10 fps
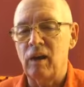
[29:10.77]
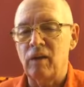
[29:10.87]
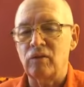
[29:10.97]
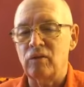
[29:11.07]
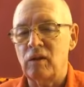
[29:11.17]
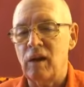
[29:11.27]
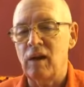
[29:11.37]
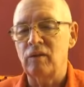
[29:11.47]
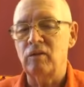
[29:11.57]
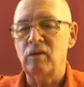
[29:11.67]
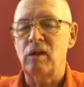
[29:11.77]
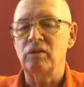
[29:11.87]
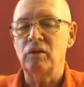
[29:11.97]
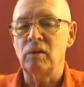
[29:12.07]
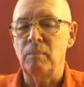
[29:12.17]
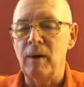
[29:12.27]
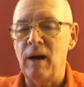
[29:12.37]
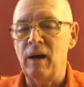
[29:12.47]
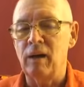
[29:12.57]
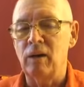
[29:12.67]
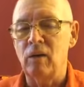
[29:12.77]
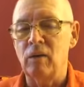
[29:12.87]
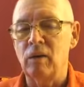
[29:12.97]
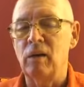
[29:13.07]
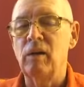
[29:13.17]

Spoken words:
Scott calls it Maha yoga.